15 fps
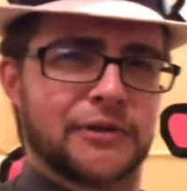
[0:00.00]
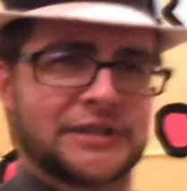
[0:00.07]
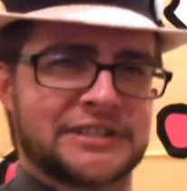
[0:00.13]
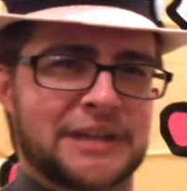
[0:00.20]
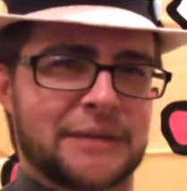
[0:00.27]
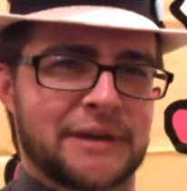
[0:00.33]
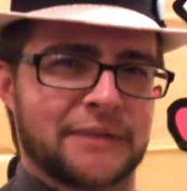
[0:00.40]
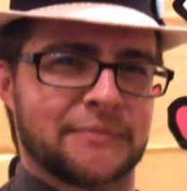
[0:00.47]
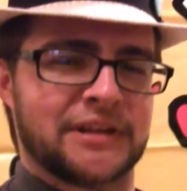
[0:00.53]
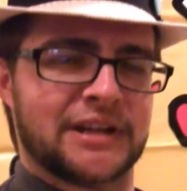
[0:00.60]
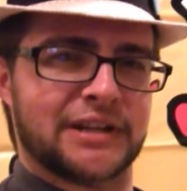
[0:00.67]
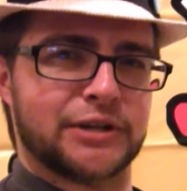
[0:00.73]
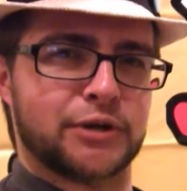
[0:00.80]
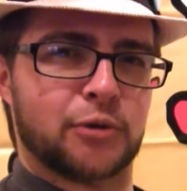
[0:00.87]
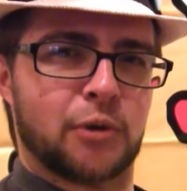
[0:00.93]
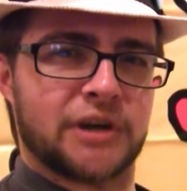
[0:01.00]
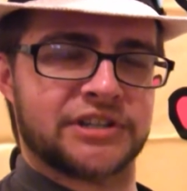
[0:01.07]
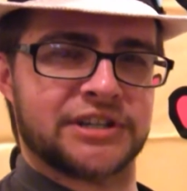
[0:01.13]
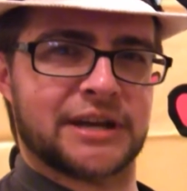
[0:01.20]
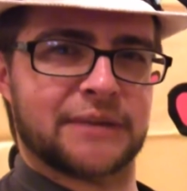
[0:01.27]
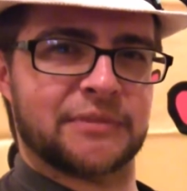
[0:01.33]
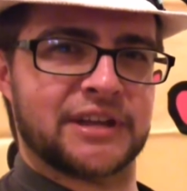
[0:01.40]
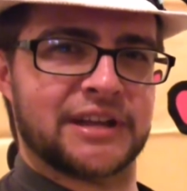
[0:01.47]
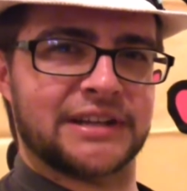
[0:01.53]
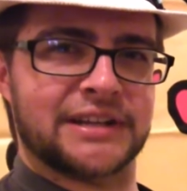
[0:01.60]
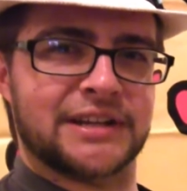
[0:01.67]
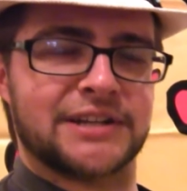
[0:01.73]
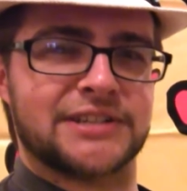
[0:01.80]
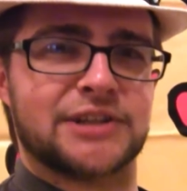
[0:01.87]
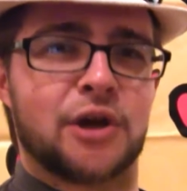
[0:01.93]
Earthlings, I'm Adam the Alien, you're watching Adam the Alien.
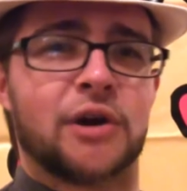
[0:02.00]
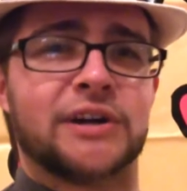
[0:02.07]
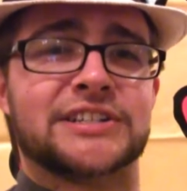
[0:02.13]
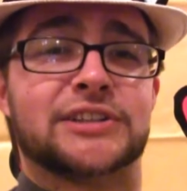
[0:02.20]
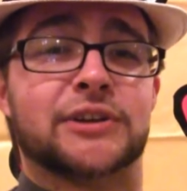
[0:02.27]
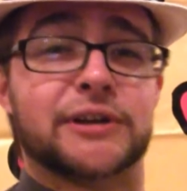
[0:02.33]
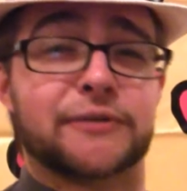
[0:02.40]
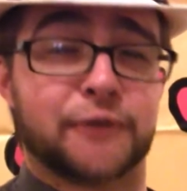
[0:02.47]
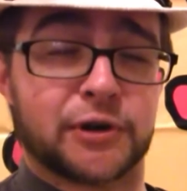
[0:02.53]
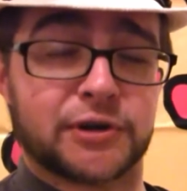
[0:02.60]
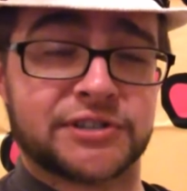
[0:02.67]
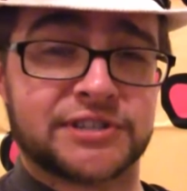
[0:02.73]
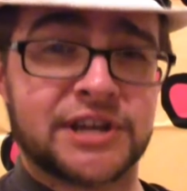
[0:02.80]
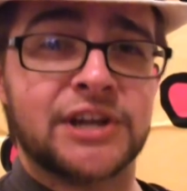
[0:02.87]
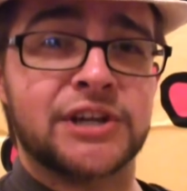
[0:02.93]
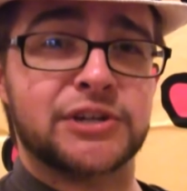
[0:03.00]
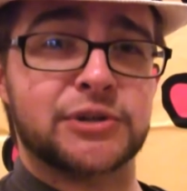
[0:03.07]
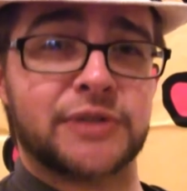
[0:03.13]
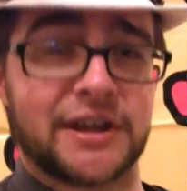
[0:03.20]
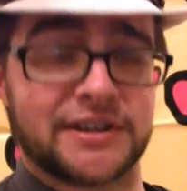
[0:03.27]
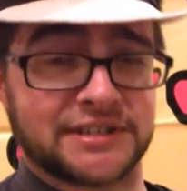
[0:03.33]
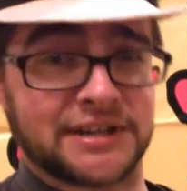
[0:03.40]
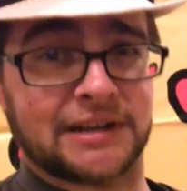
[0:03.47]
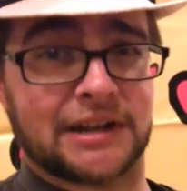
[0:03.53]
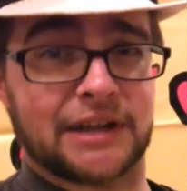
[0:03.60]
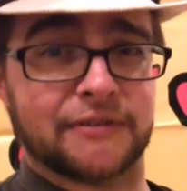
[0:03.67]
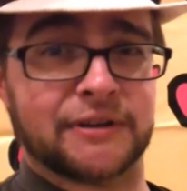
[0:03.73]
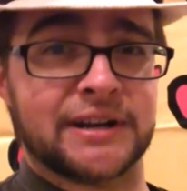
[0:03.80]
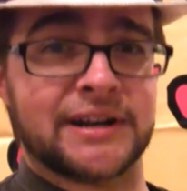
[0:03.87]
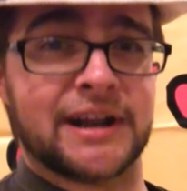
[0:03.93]
It is August 31st,
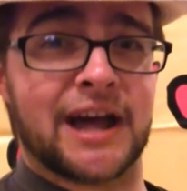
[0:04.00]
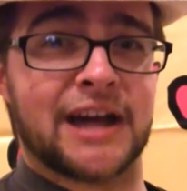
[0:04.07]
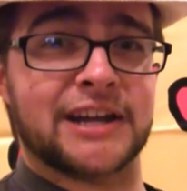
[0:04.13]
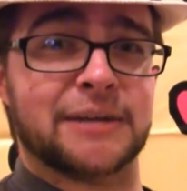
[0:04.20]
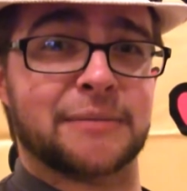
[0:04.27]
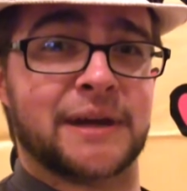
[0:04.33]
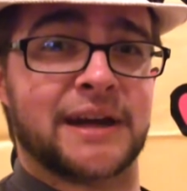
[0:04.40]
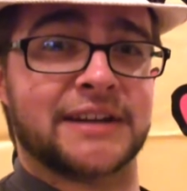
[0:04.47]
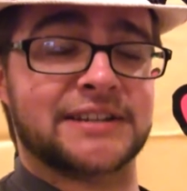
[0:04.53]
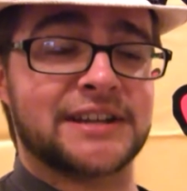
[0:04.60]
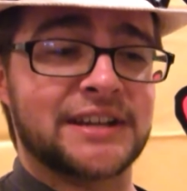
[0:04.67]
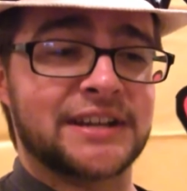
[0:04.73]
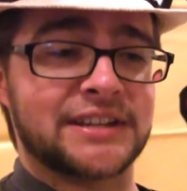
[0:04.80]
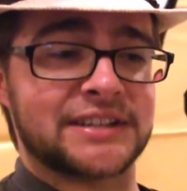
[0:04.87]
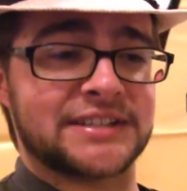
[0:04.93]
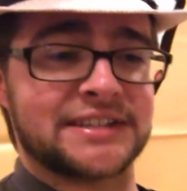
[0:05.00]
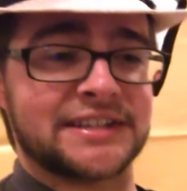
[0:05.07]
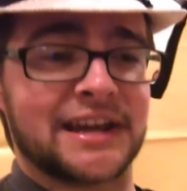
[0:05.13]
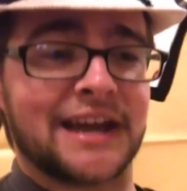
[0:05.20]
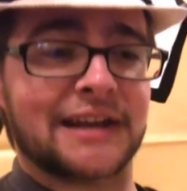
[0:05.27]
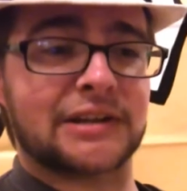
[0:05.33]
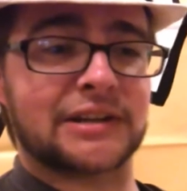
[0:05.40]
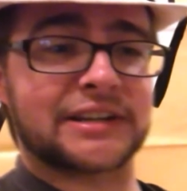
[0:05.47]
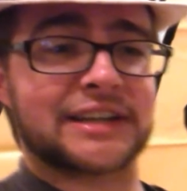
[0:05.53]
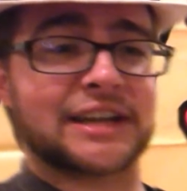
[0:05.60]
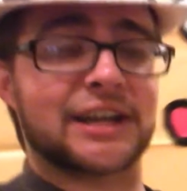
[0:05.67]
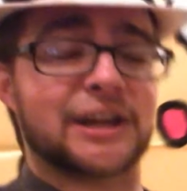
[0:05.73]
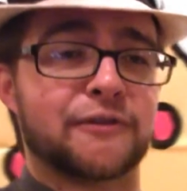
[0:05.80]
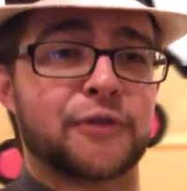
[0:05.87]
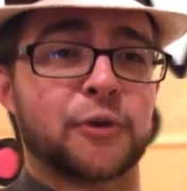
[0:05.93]
2011, and I am at the Seattle
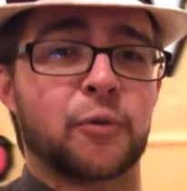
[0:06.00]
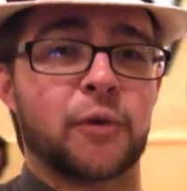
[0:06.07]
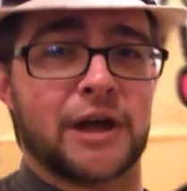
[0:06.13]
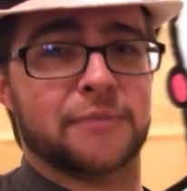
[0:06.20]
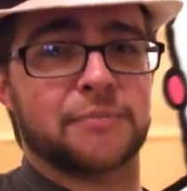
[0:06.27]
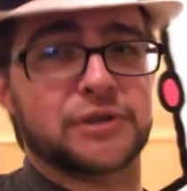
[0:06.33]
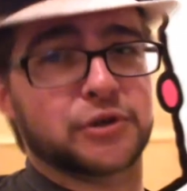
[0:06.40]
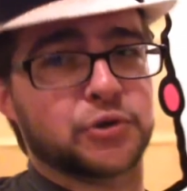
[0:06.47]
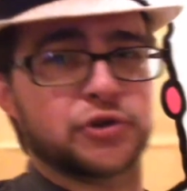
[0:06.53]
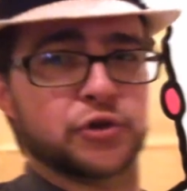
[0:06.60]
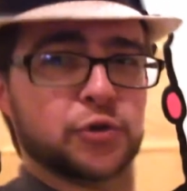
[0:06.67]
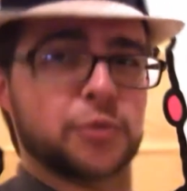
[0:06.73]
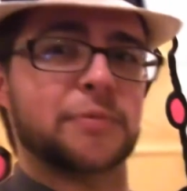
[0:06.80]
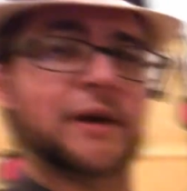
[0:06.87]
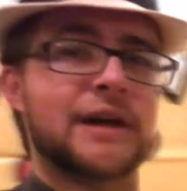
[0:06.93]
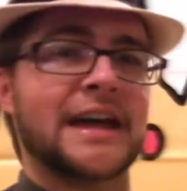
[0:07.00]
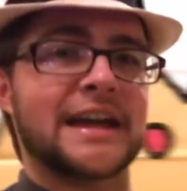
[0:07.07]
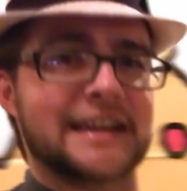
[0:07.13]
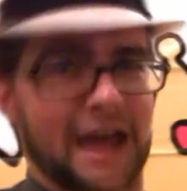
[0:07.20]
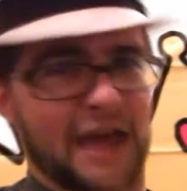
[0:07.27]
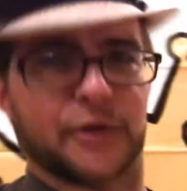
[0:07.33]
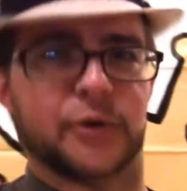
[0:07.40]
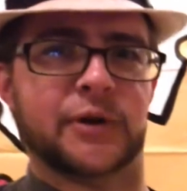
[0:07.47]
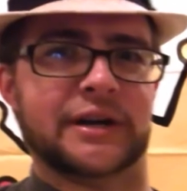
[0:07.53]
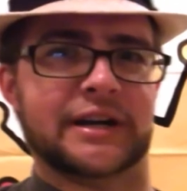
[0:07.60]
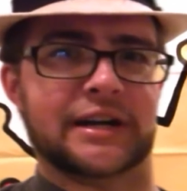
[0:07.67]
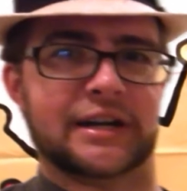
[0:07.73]
King of the Web YouTube gathering.